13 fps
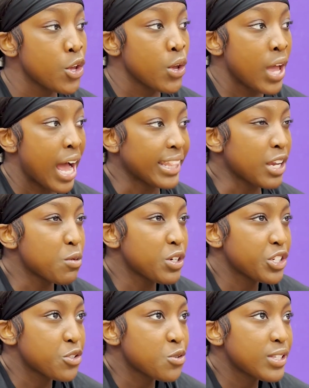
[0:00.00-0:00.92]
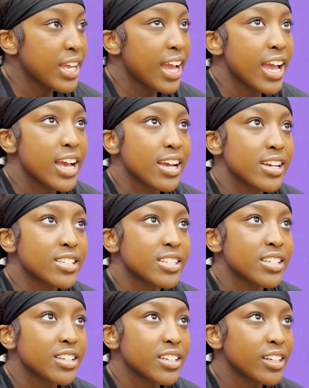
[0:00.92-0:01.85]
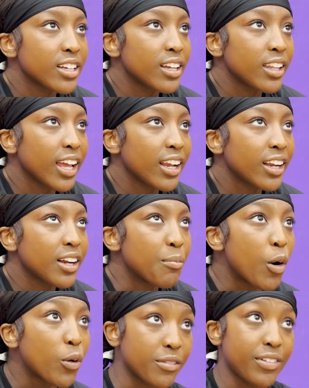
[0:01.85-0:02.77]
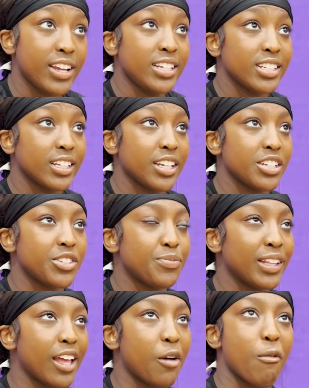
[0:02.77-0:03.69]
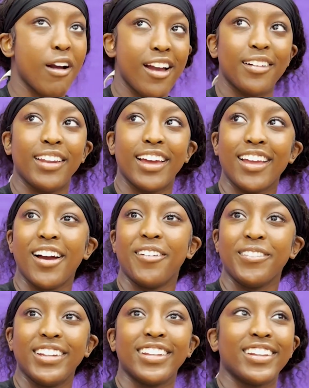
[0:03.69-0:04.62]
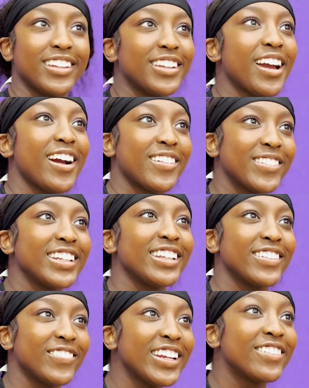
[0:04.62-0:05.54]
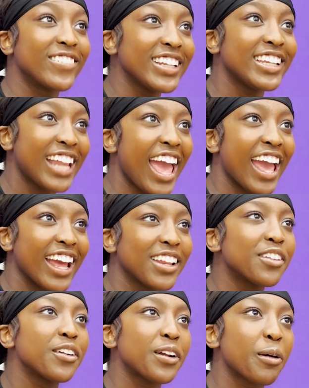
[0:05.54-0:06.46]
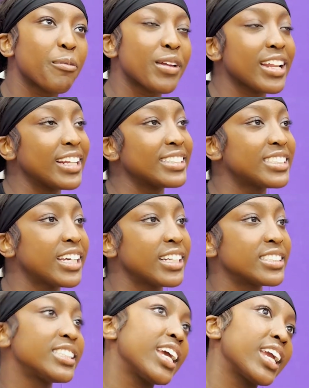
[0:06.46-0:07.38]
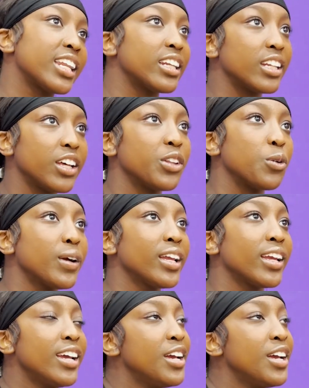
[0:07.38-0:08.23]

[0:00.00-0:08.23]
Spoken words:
I think we should use that as like motivation, and should be like, wow, like y'all really that, you know what I mean? Instead of taking it another way.